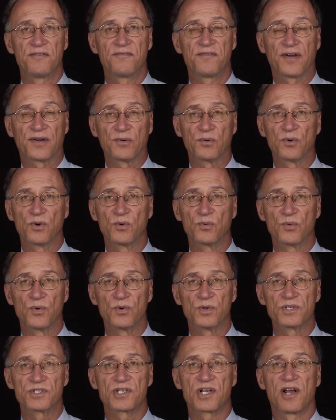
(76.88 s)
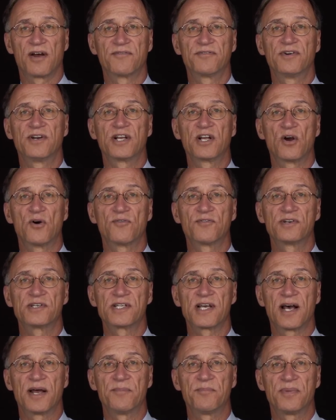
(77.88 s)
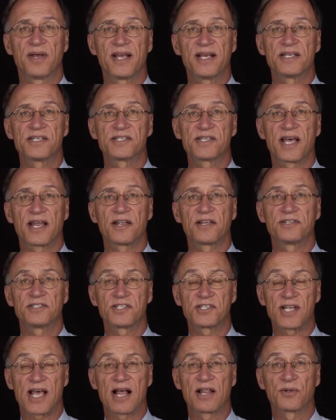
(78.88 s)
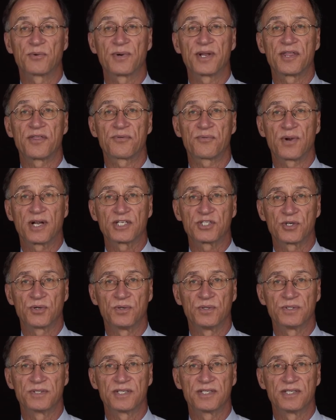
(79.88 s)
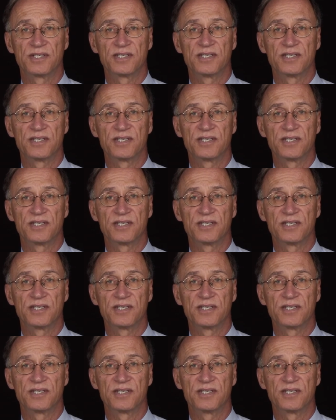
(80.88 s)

Federal rules governing overtime pay set a salary threshold.